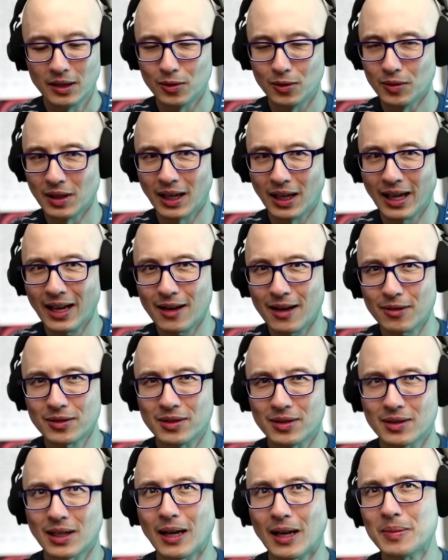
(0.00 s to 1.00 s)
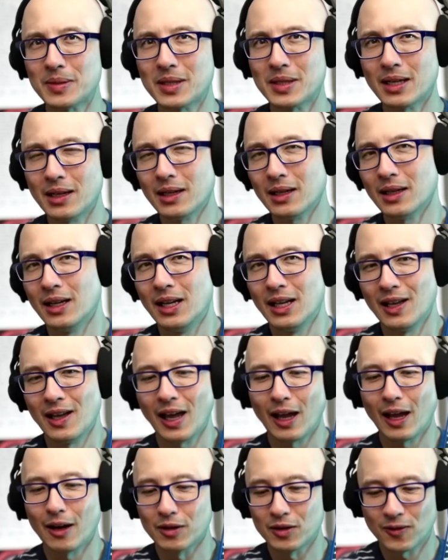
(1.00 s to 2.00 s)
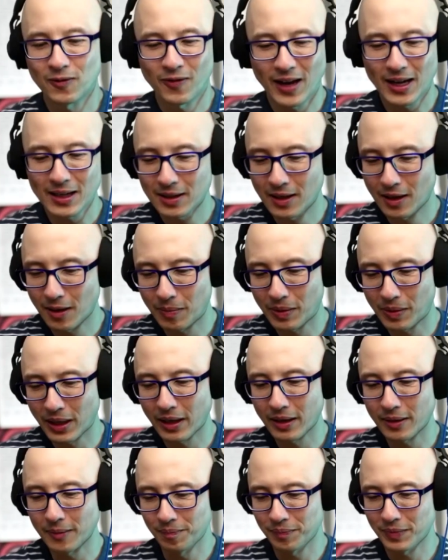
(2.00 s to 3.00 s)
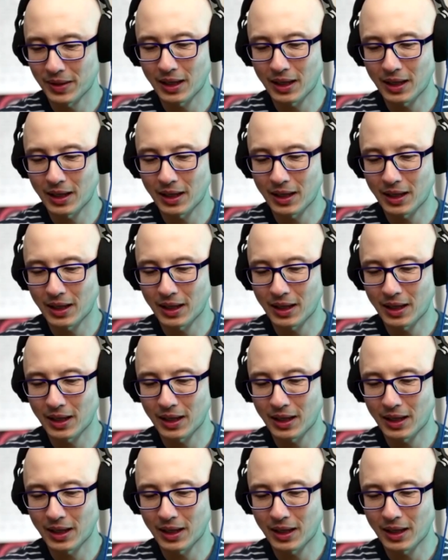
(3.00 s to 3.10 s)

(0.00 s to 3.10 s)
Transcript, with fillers: doing layouts and typesetting. And I was fascinated by it.